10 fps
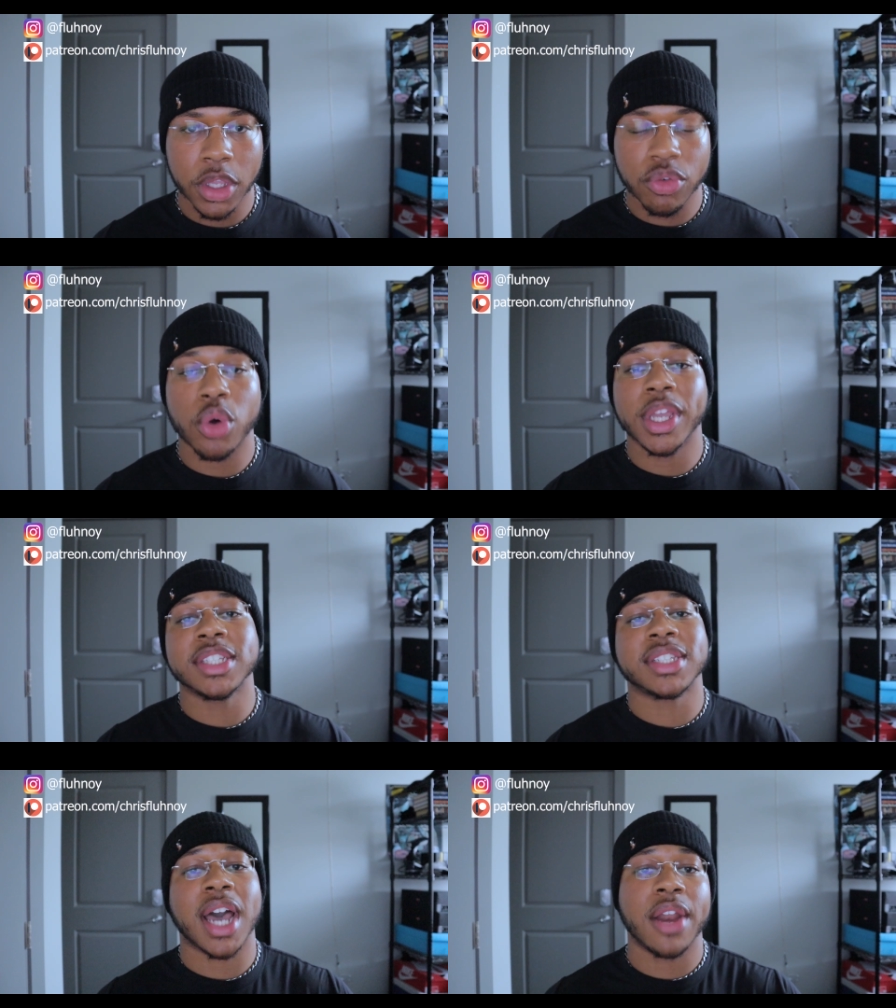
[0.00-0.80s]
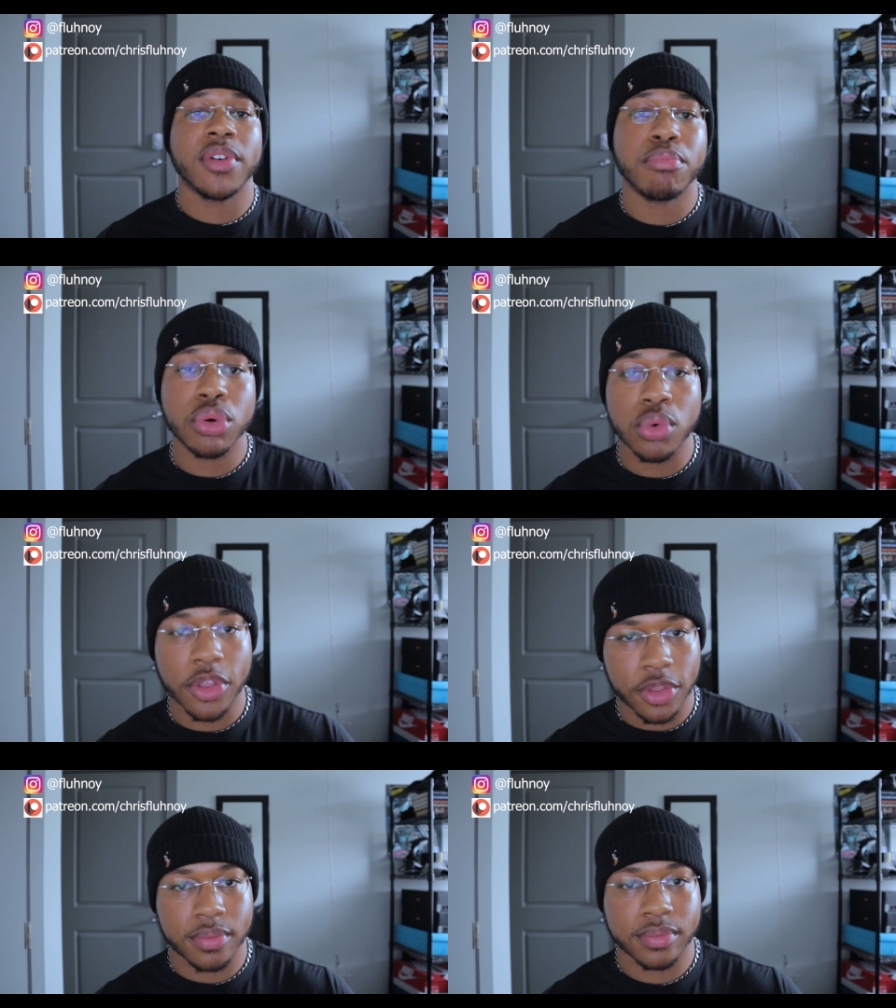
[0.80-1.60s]
Inside of a
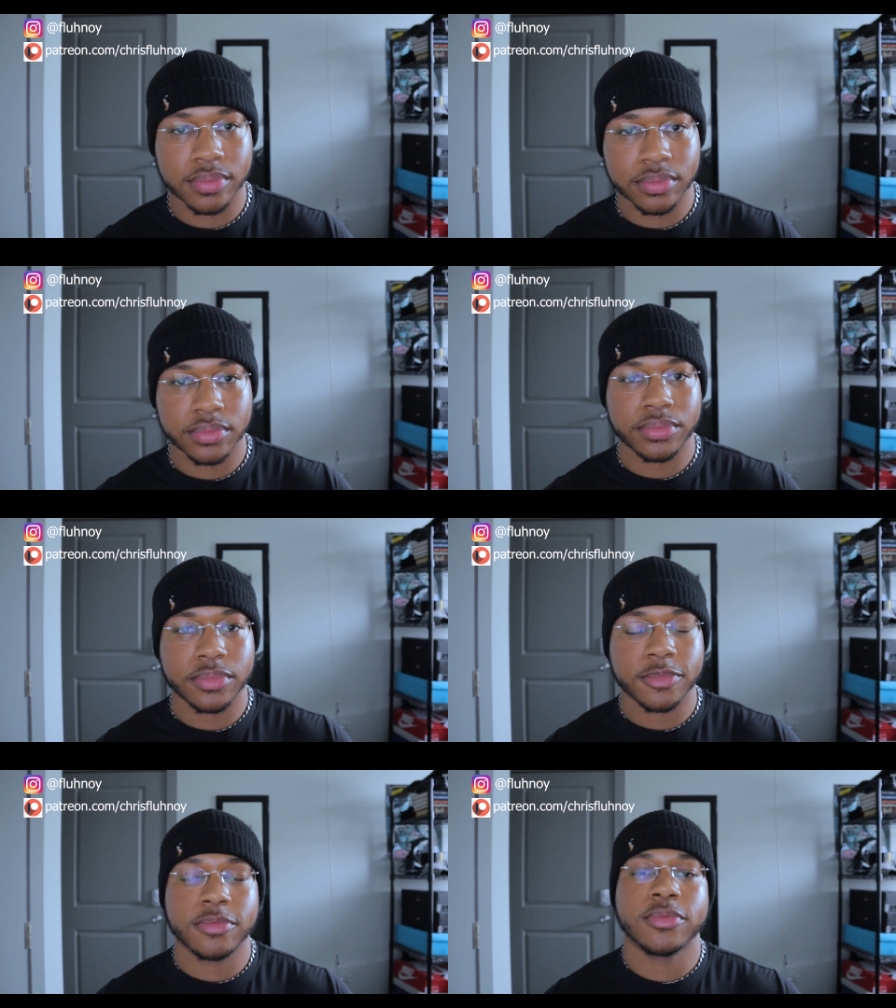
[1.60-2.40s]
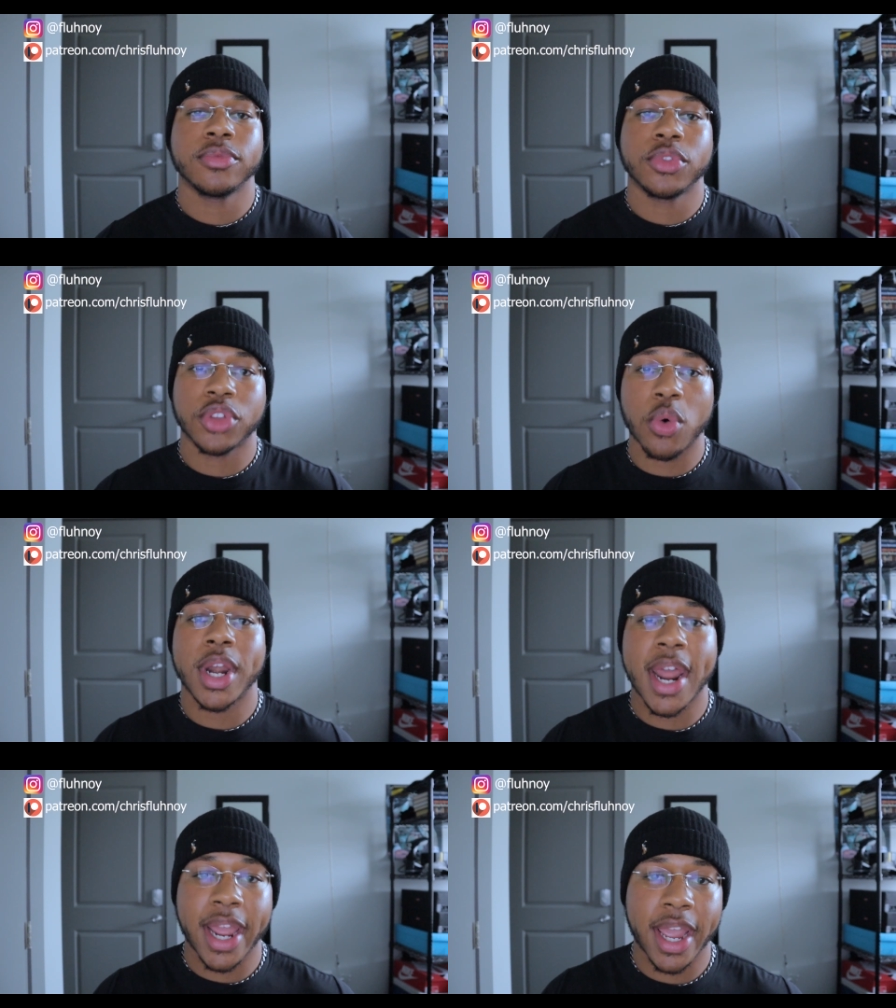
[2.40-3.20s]
booth, throwing
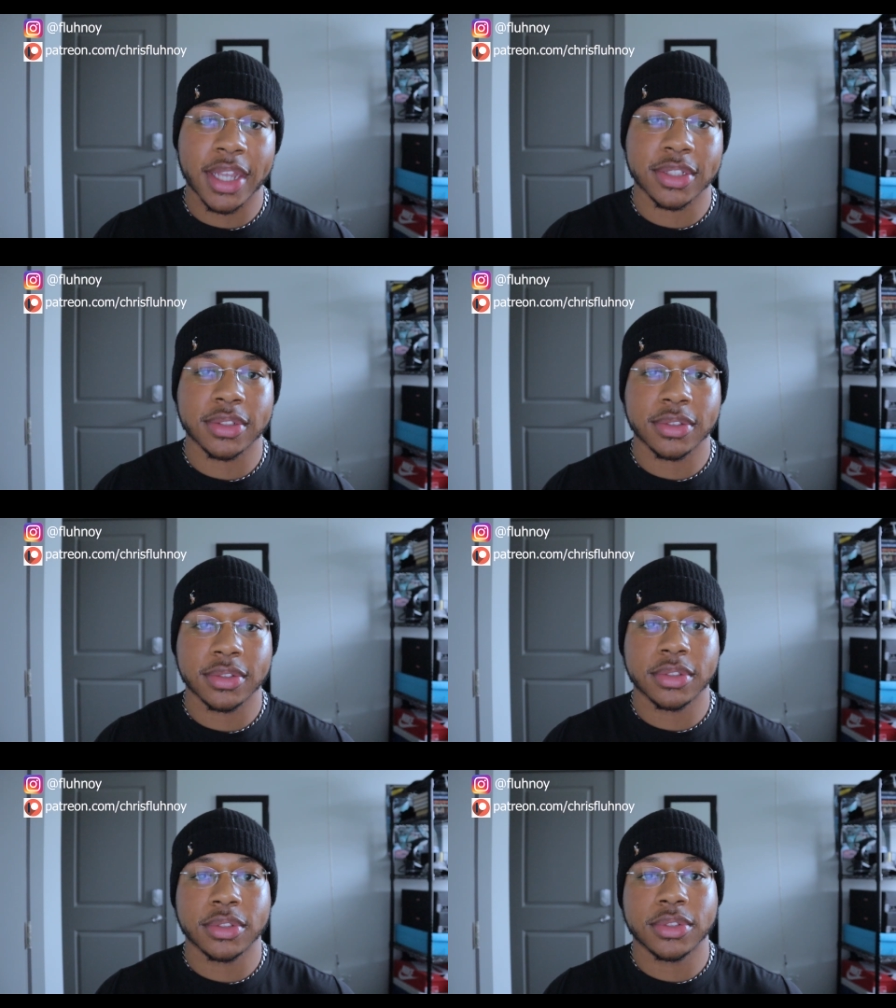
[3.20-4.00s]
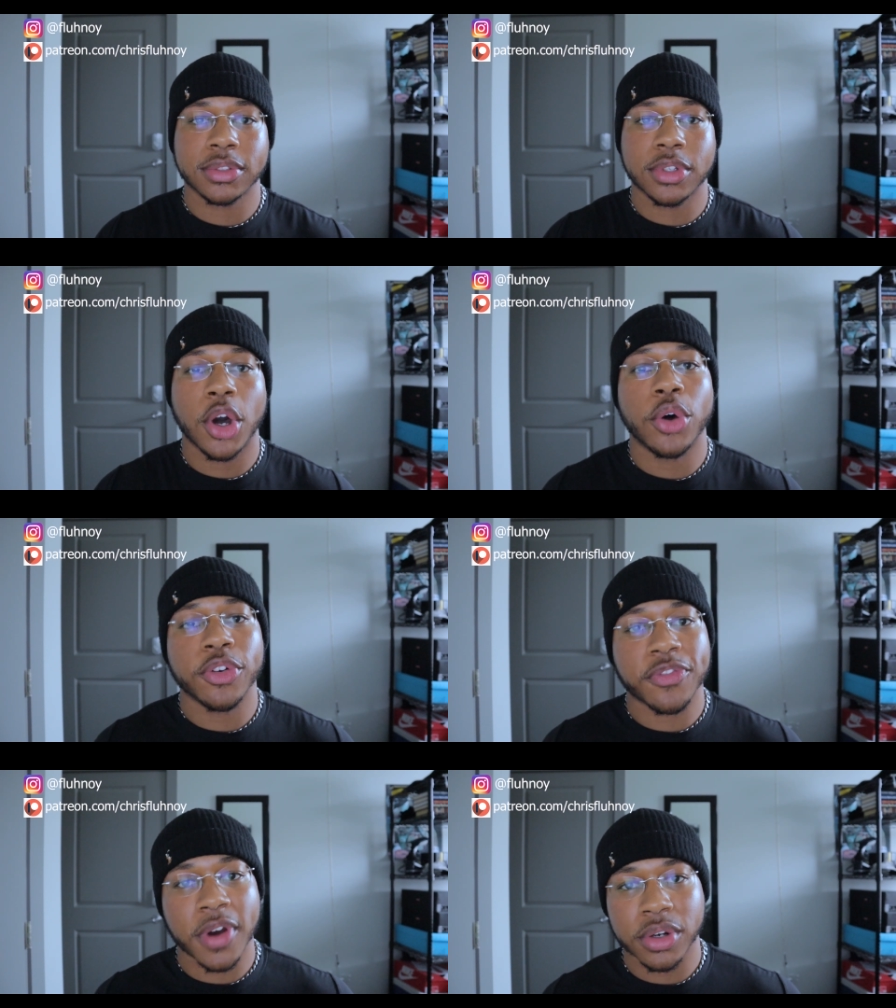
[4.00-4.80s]
that ass on
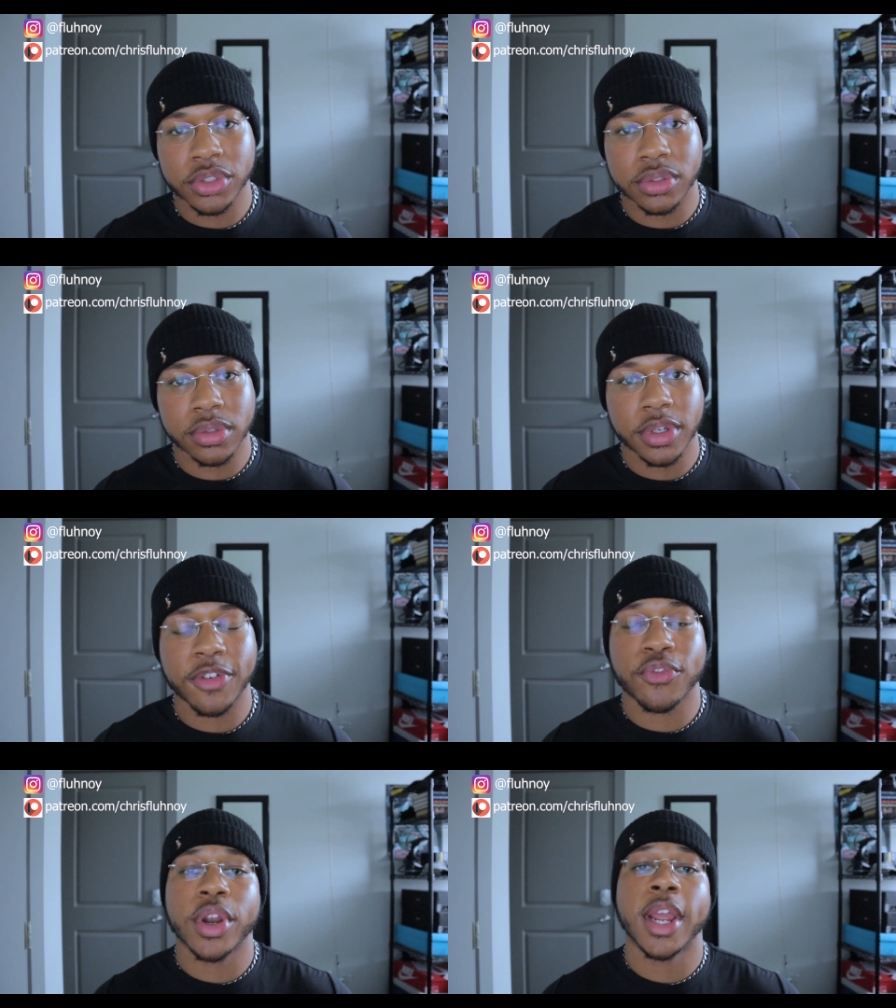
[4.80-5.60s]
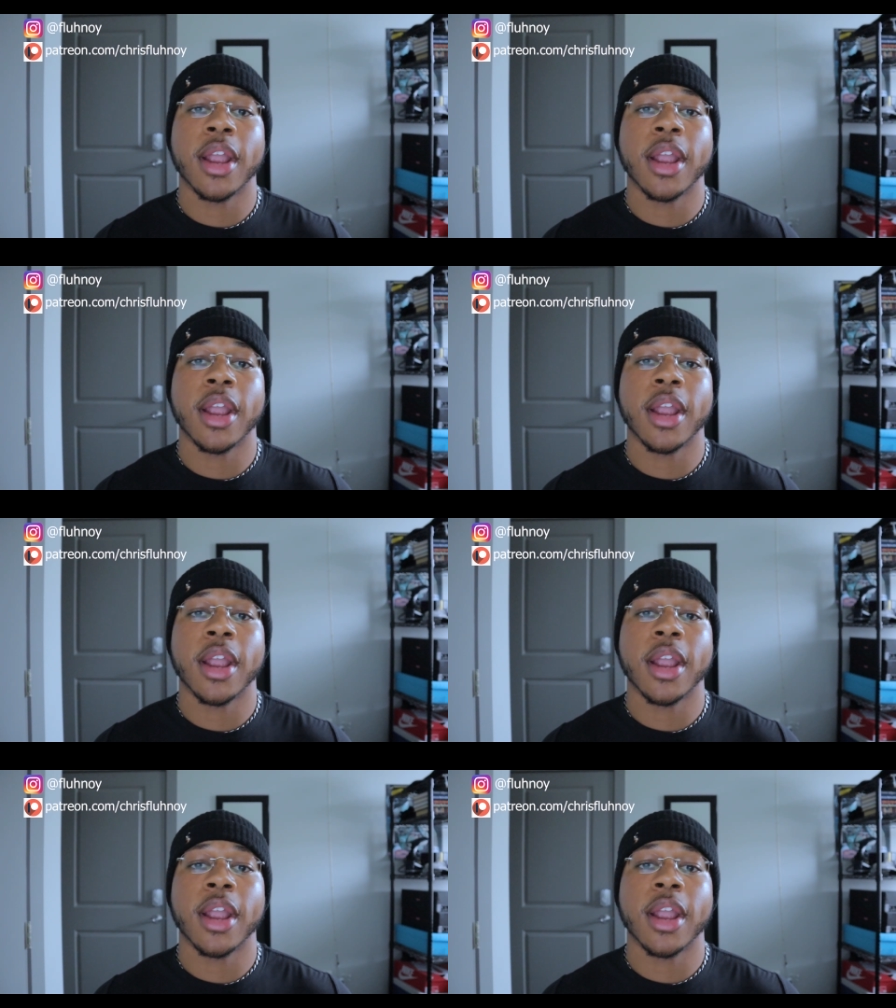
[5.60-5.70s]
the furniture in front of